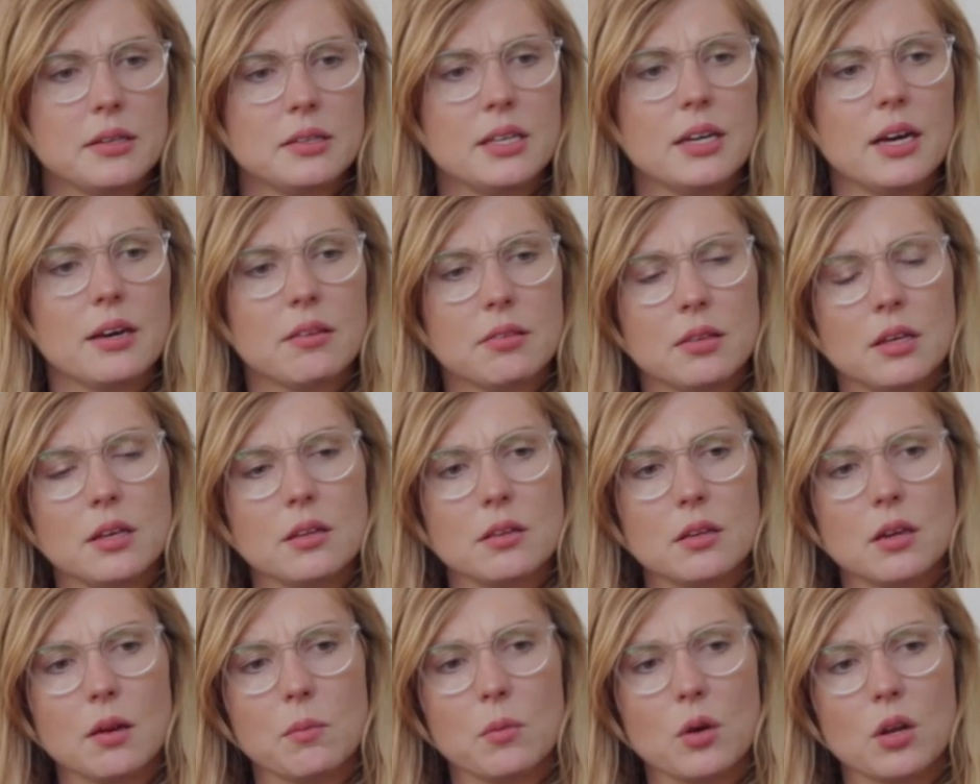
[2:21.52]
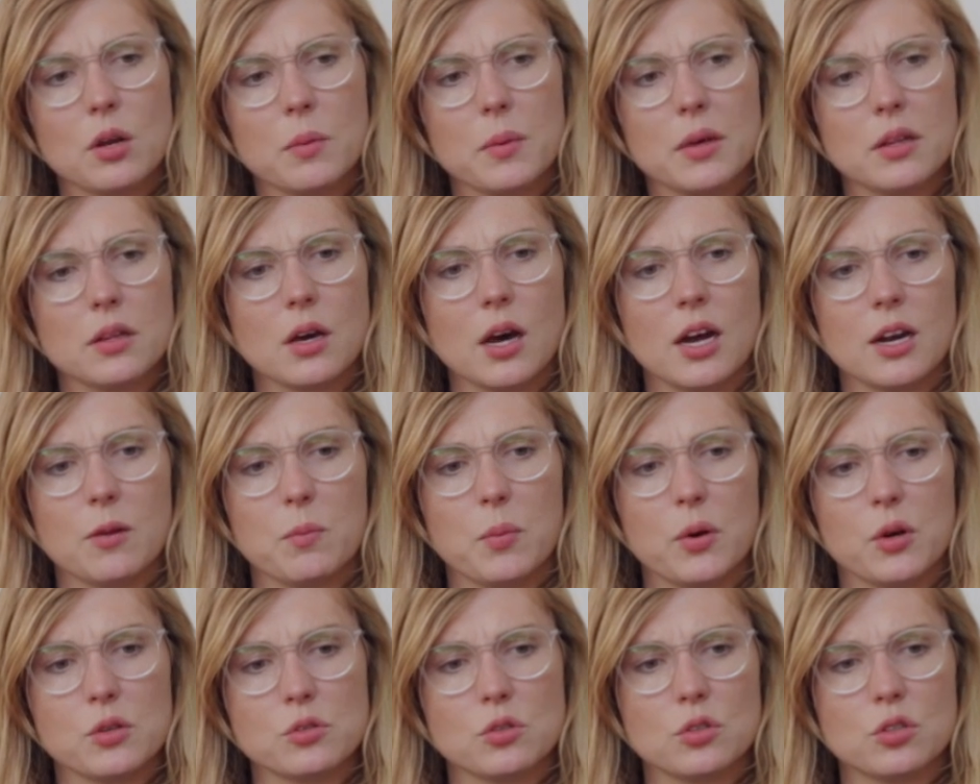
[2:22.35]
think that I'm going to be the
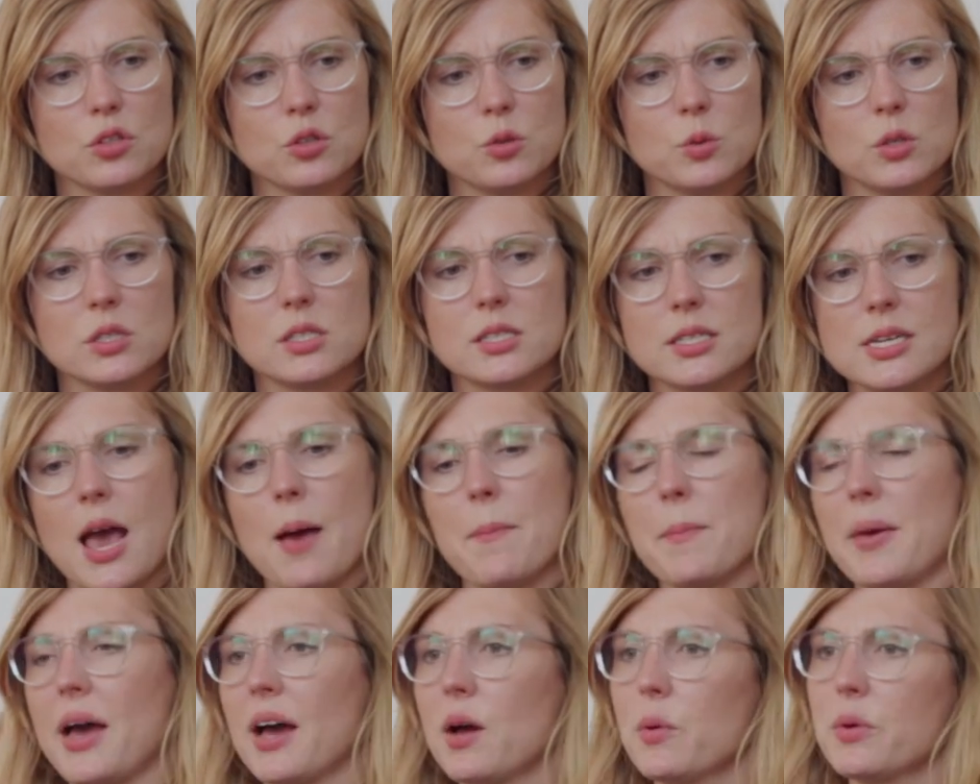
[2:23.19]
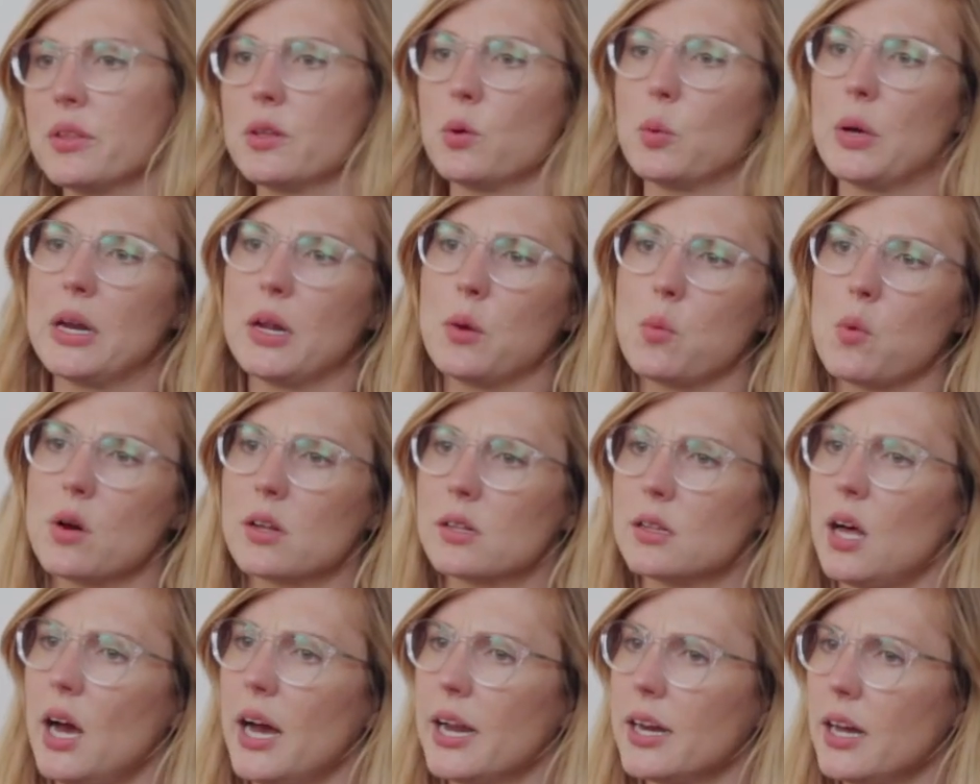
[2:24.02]
kind of person who would snap back with a witty
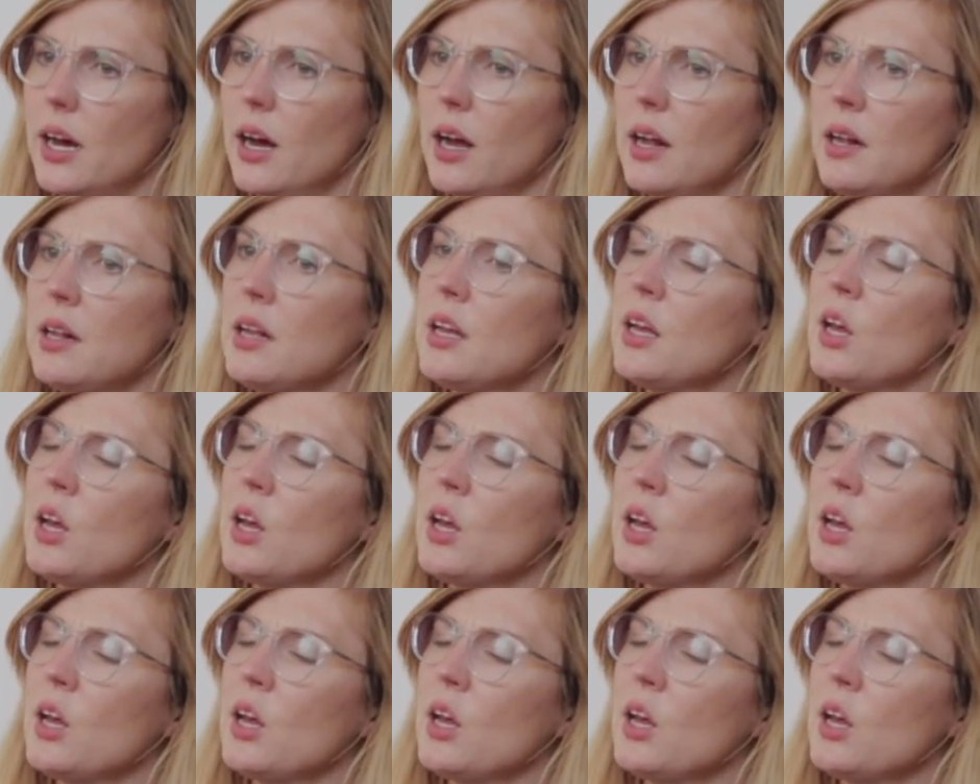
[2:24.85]
one-liner,